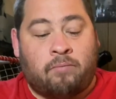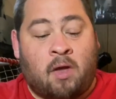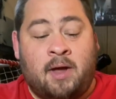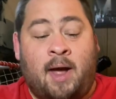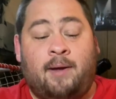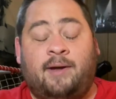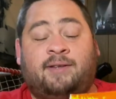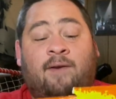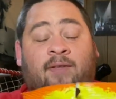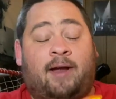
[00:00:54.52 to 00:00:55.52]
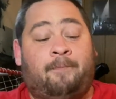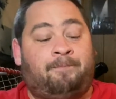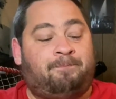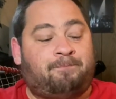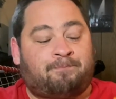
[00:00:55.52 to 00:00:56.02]
Yeah, it's definitely
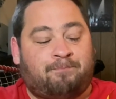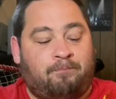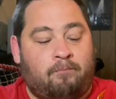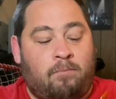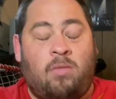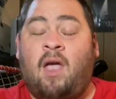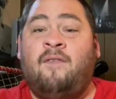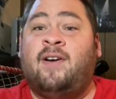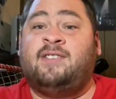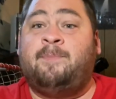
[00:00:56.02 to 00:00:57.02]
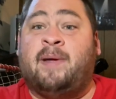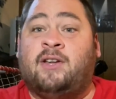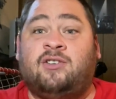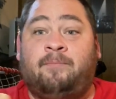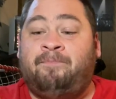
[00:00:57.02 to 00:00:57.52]
a Fuzzy
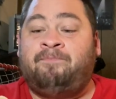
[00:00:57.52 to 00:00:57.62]
Peach.